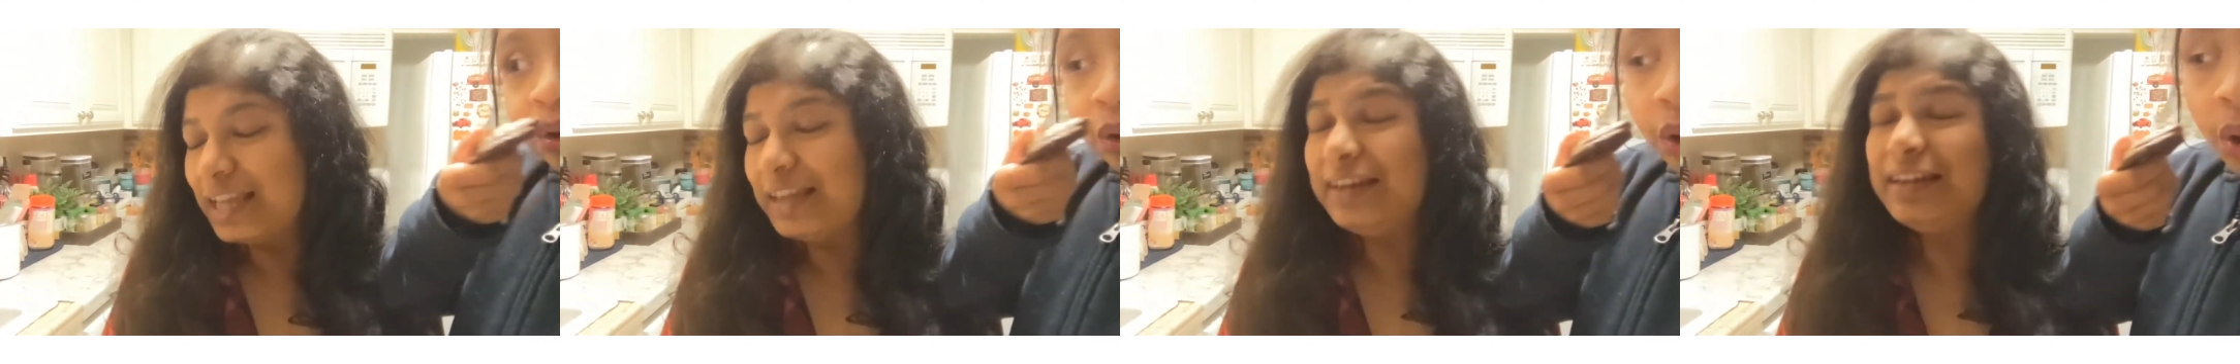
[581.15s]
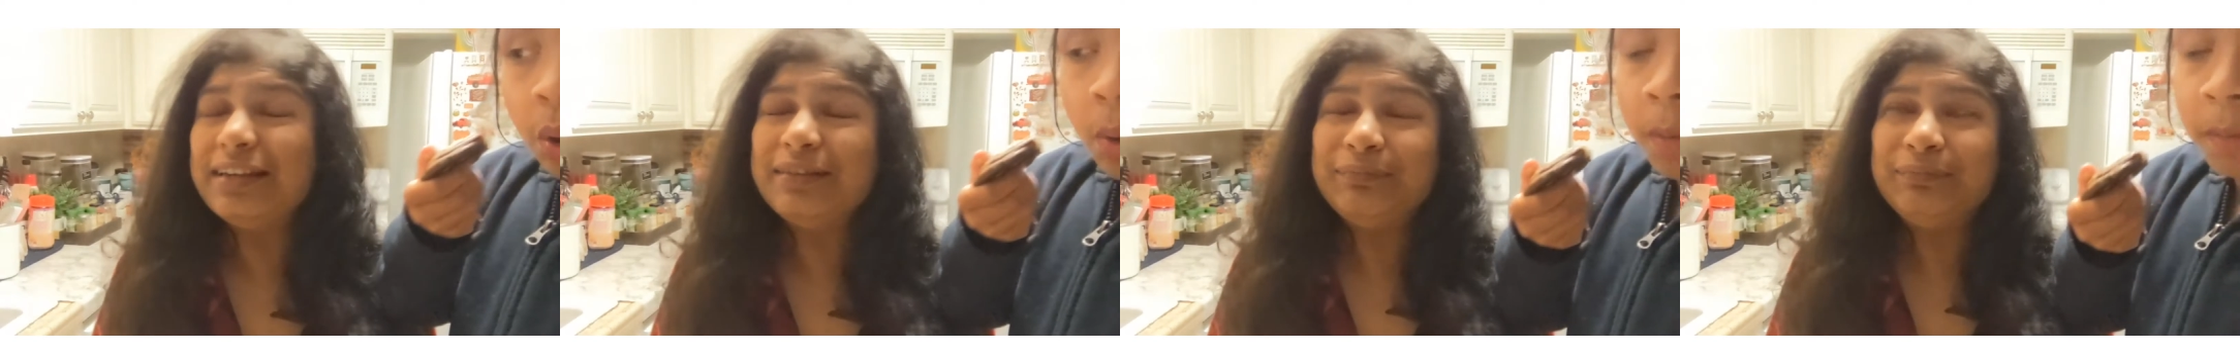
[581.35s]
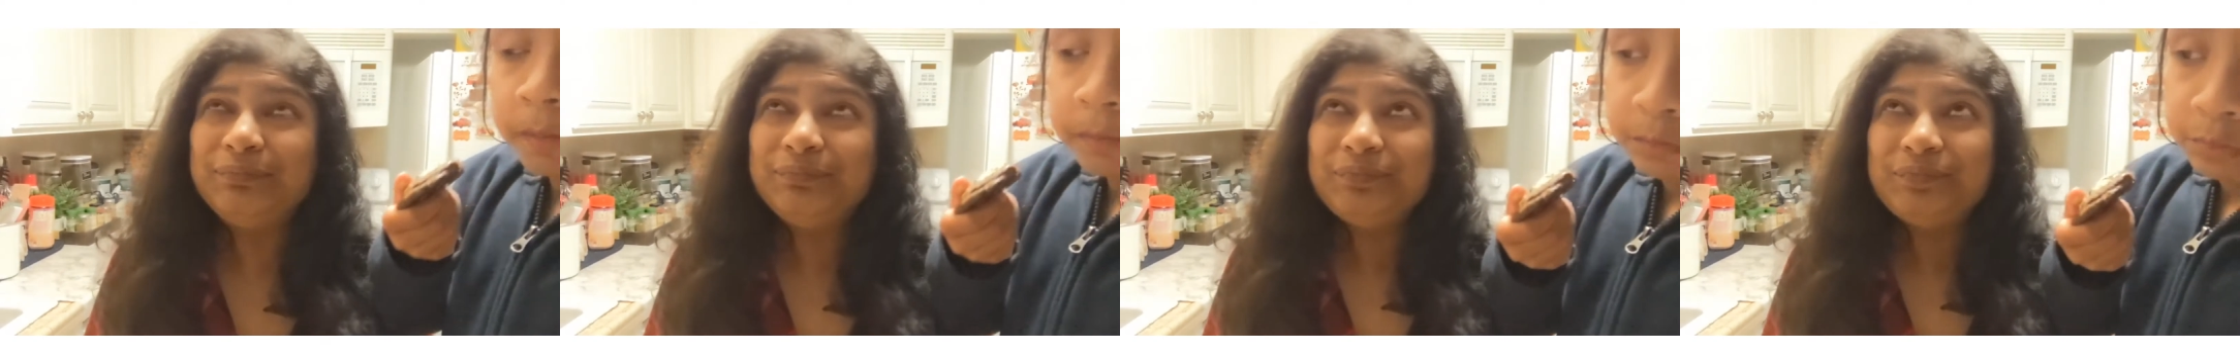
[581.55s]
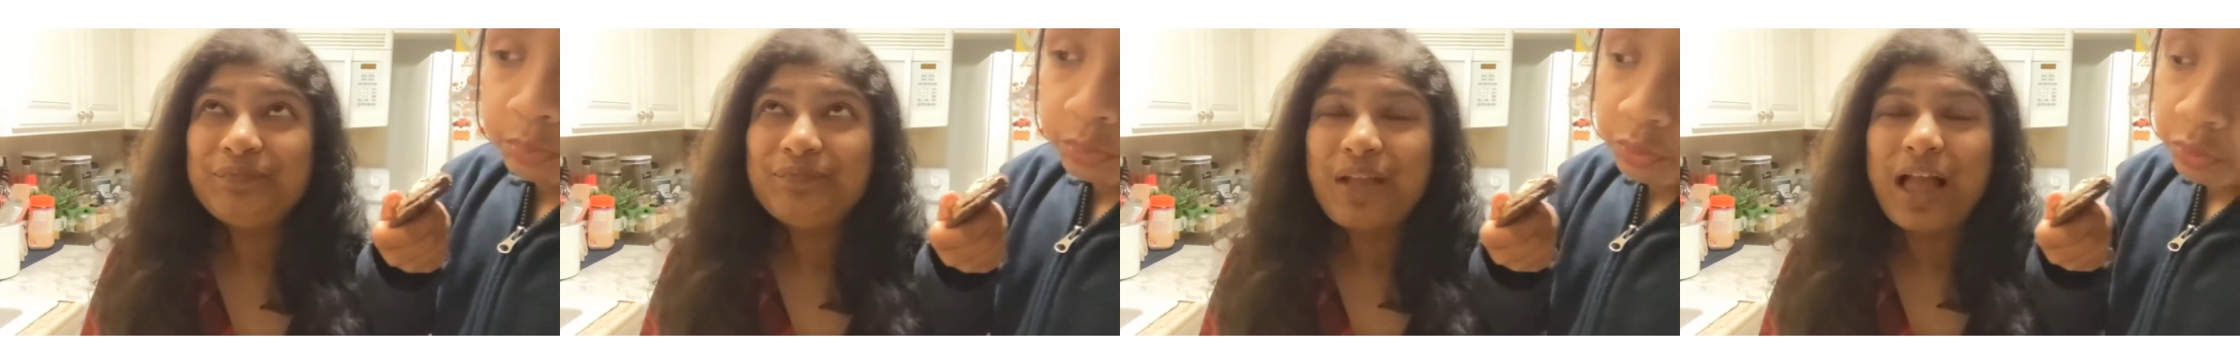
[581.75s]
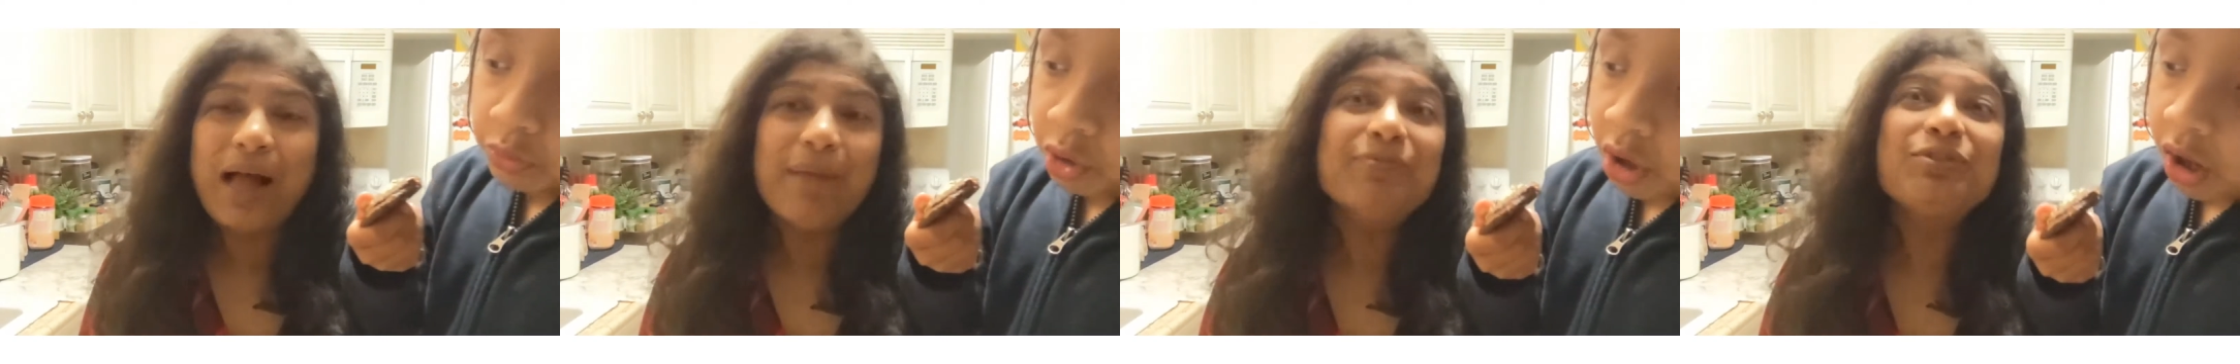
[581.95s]
And
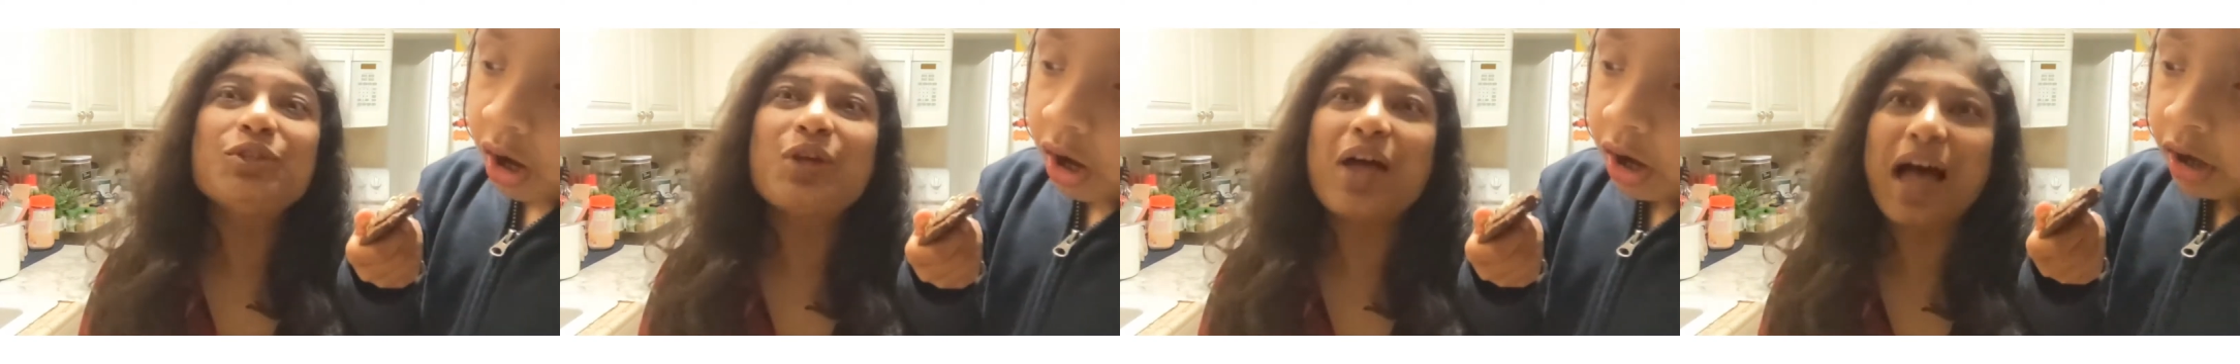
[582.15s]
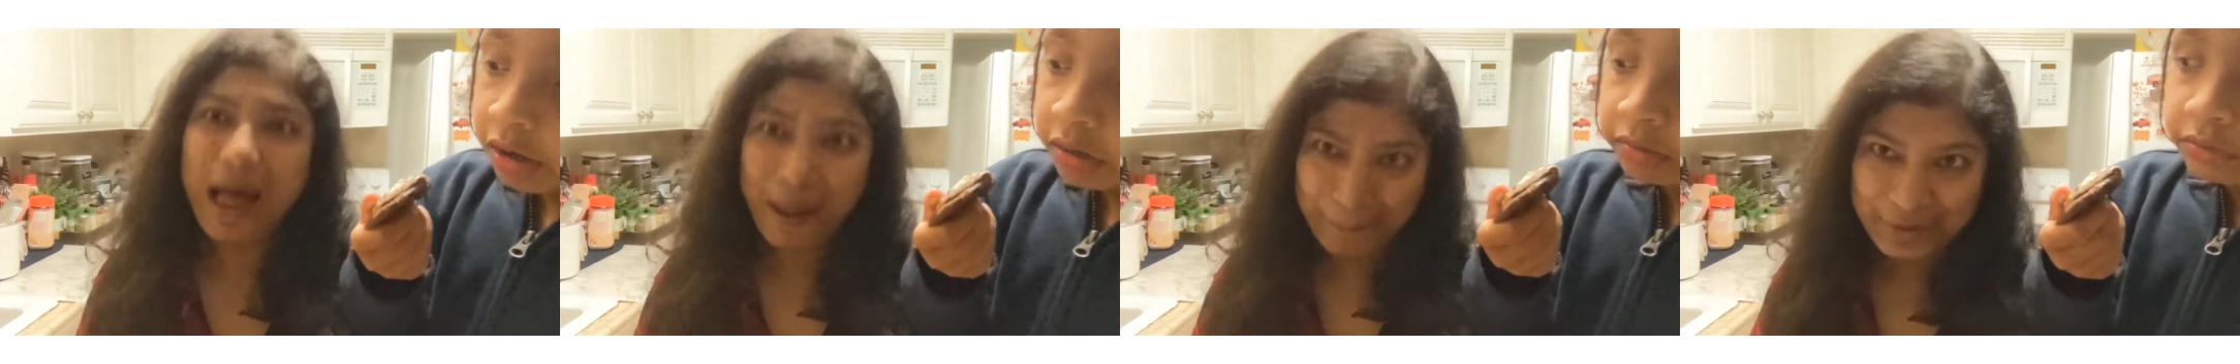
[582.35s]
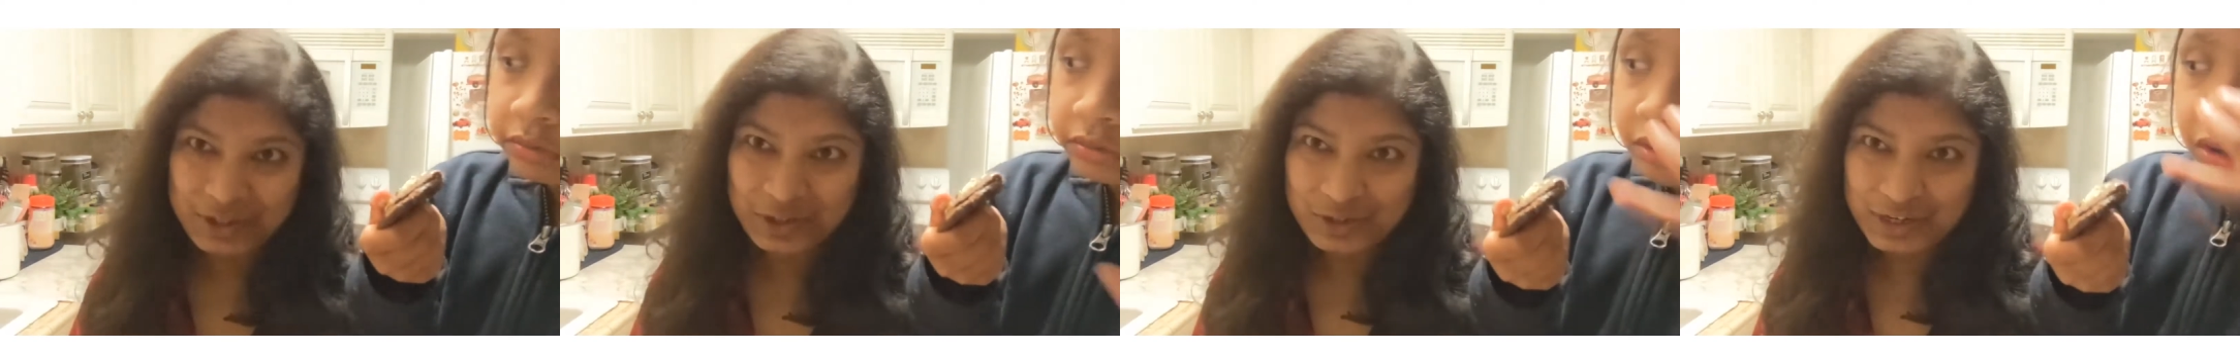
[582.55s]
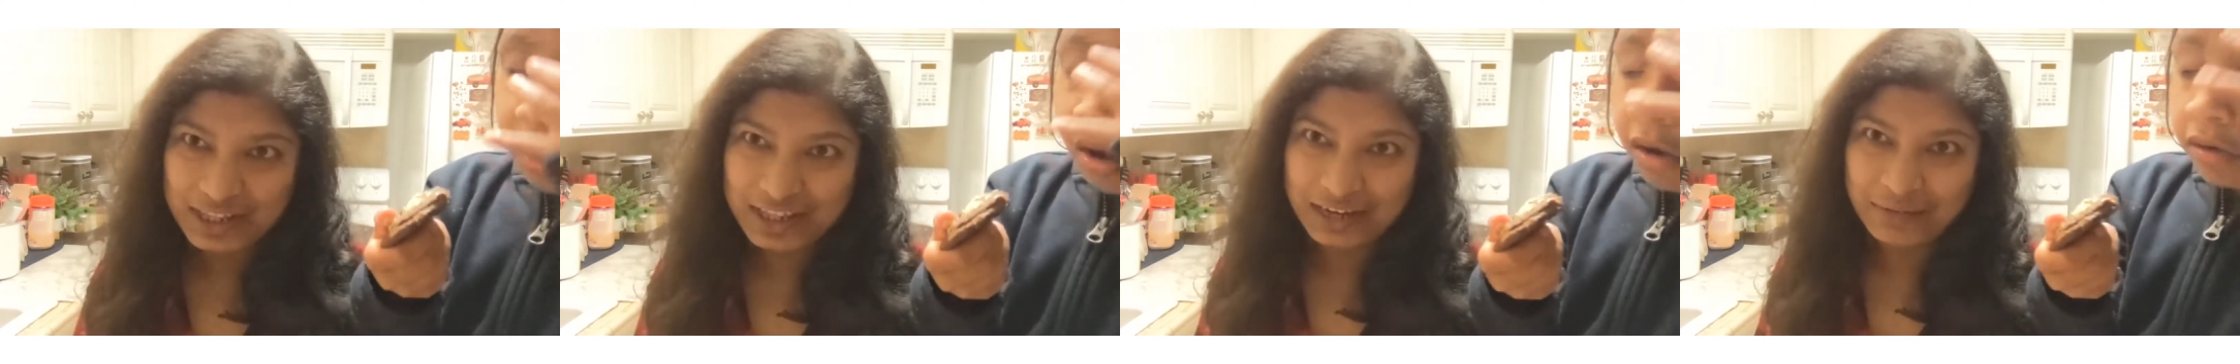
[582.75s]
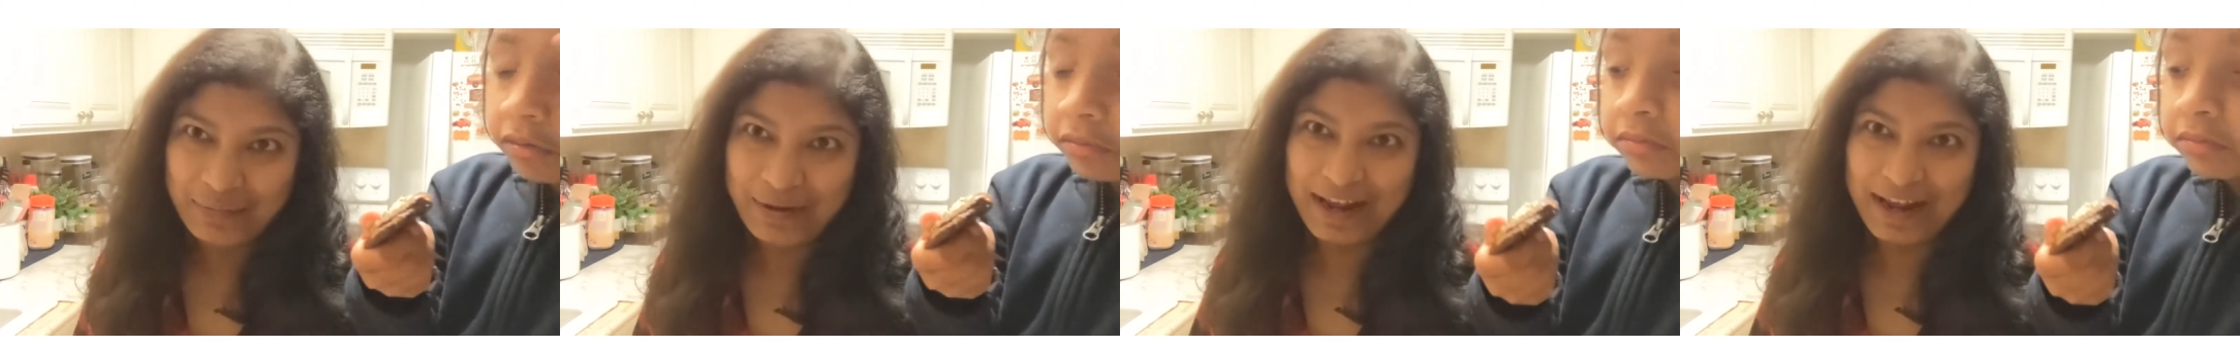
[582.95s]
I'm so happy today that